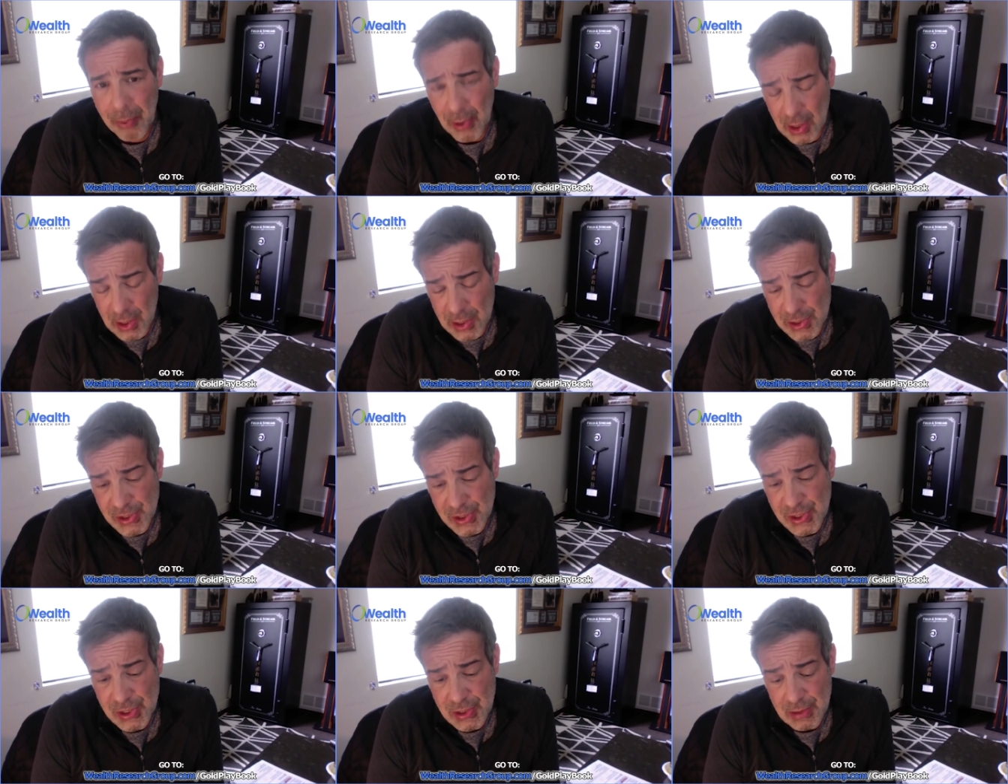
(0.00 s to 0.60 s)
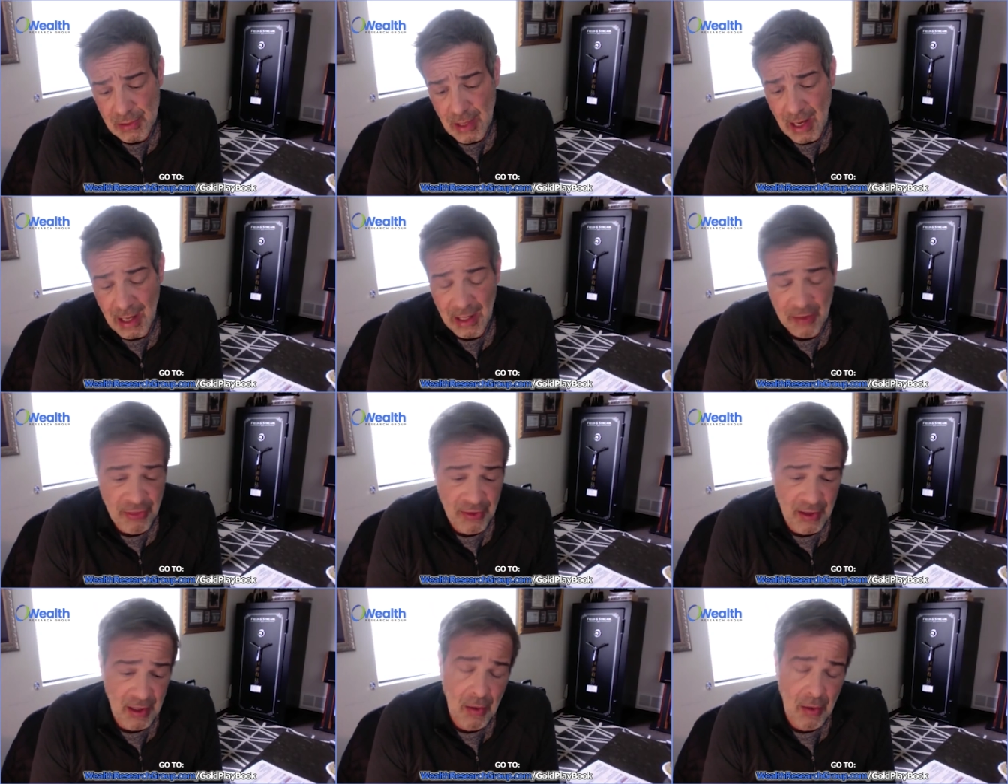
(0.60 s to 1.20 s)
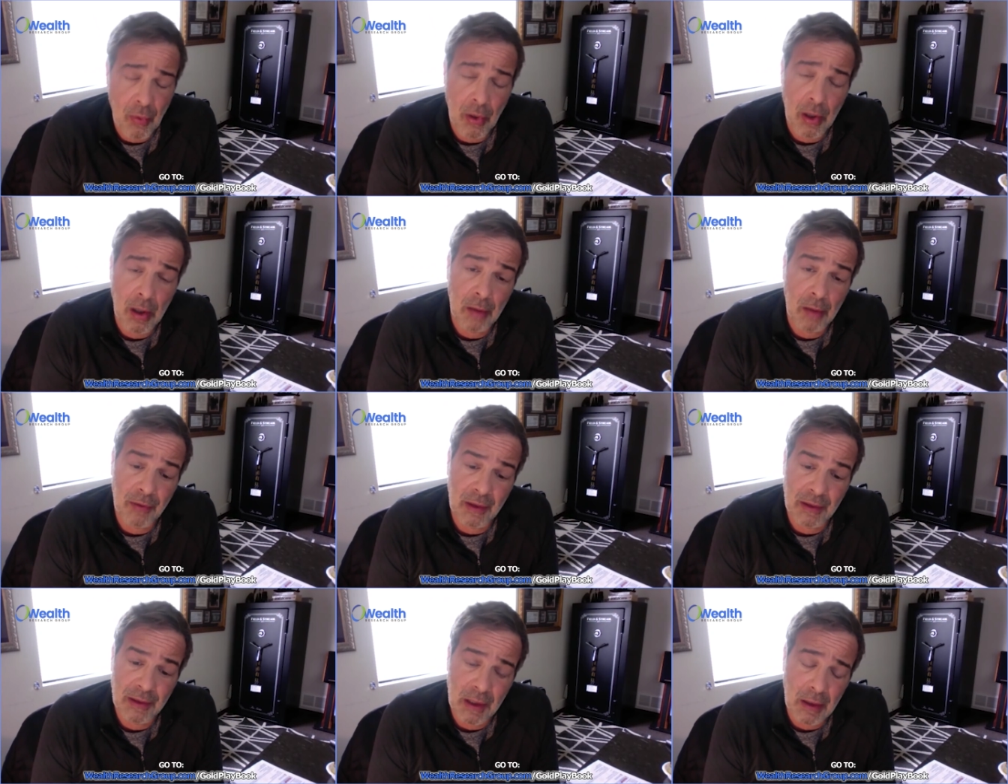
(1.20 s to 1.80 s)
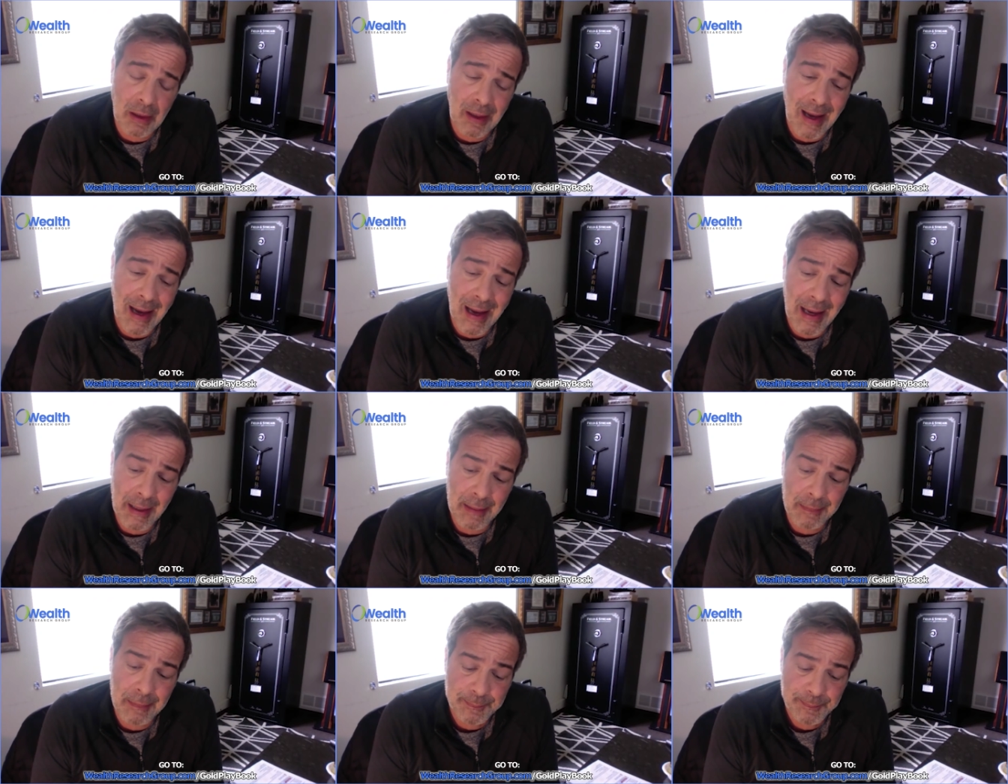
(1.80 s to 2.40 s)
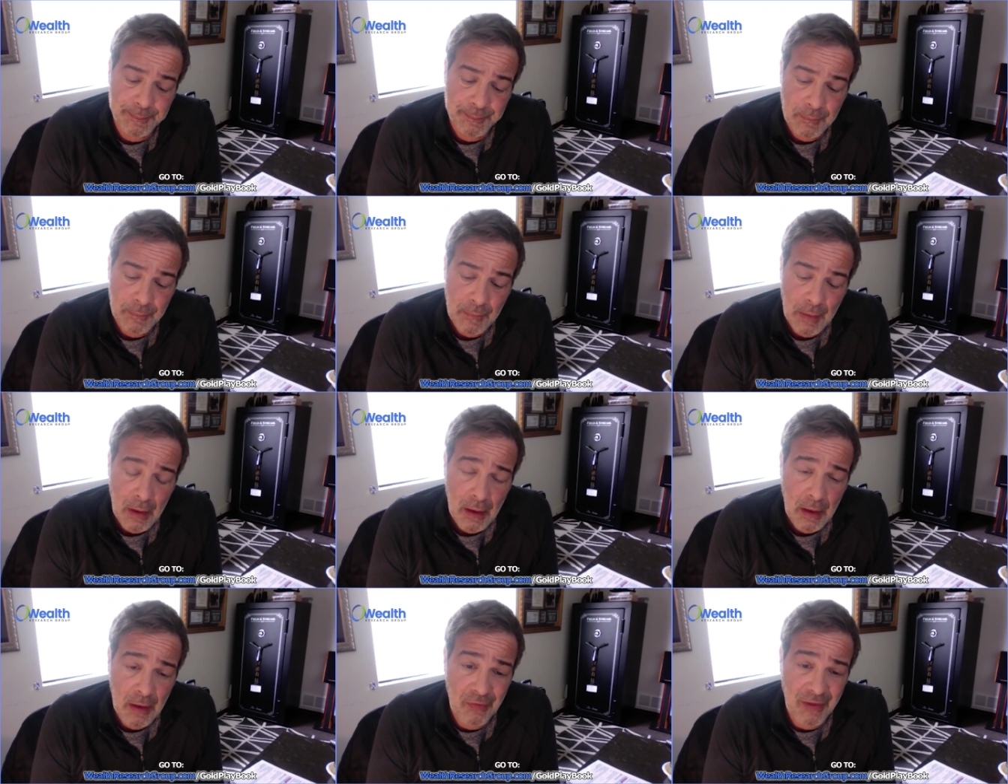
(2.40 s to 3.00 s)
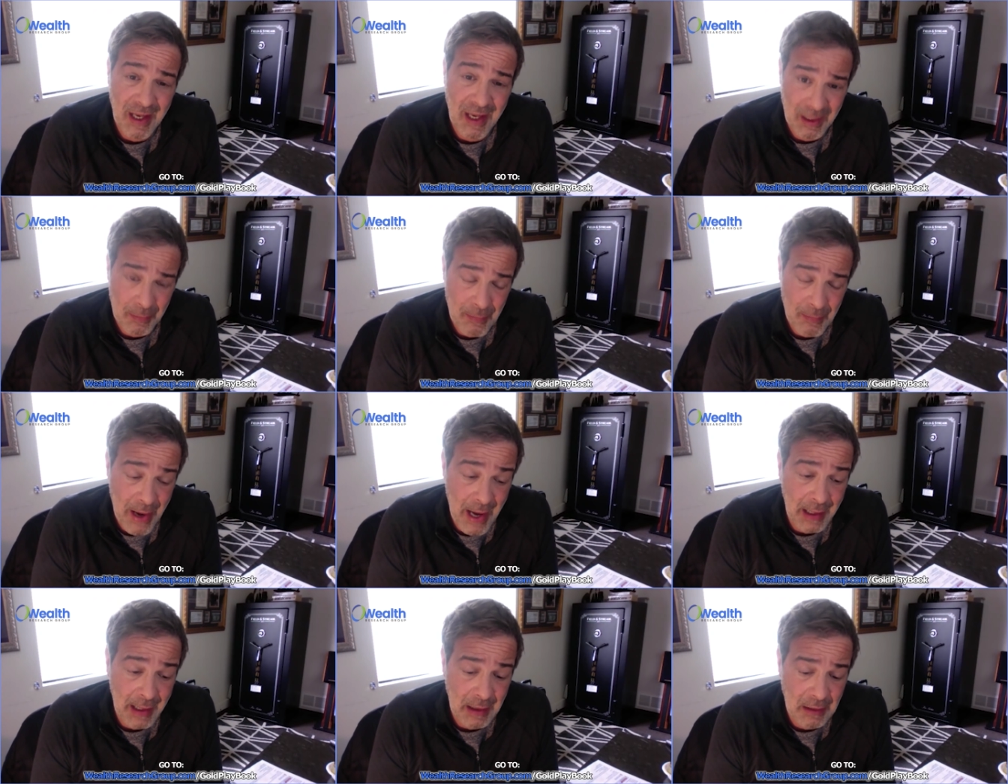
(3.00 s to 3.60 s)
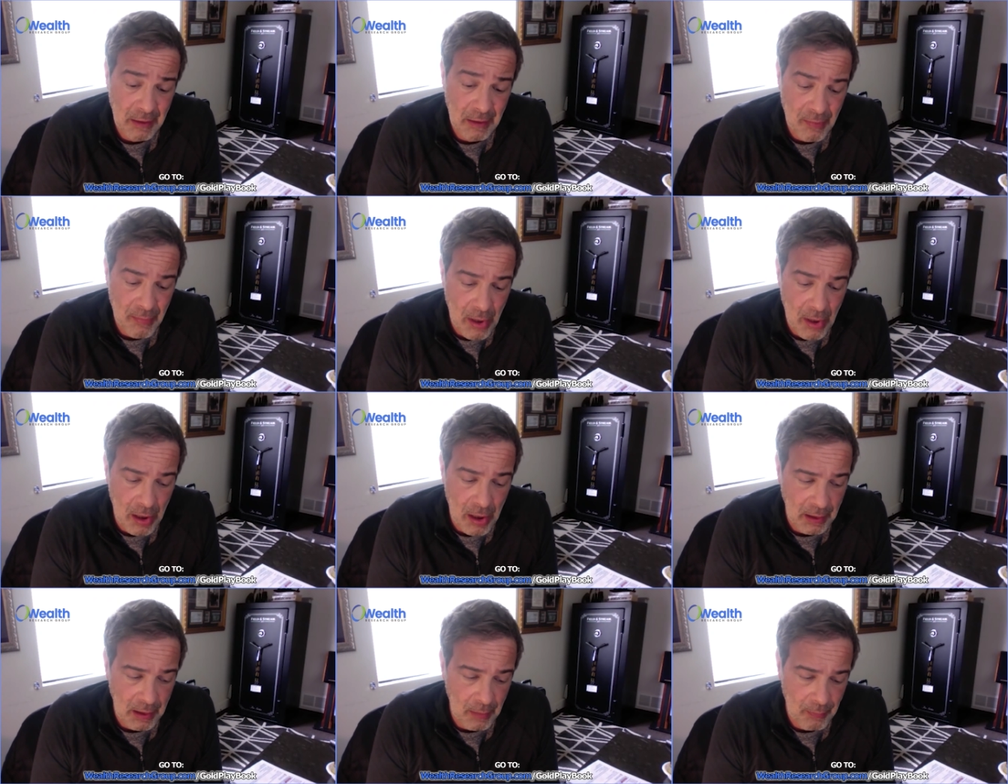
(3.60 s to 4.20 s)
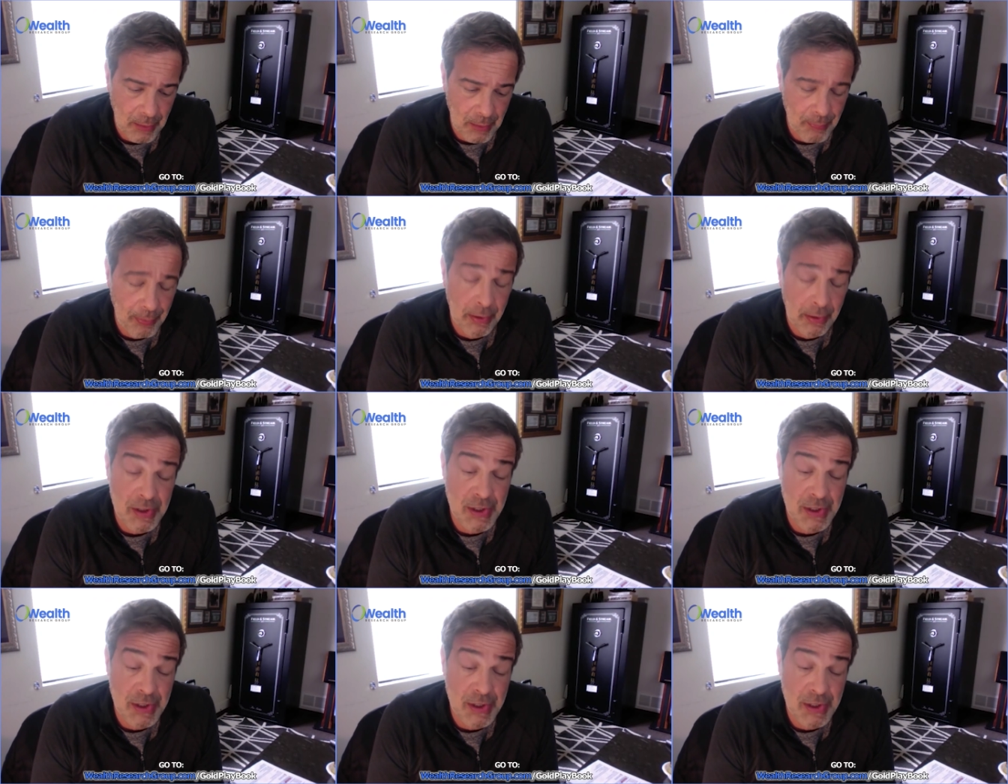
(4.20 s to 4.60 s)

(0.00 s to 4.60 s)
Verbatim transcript: a buzz, I think, where the little guy is getting back into the market.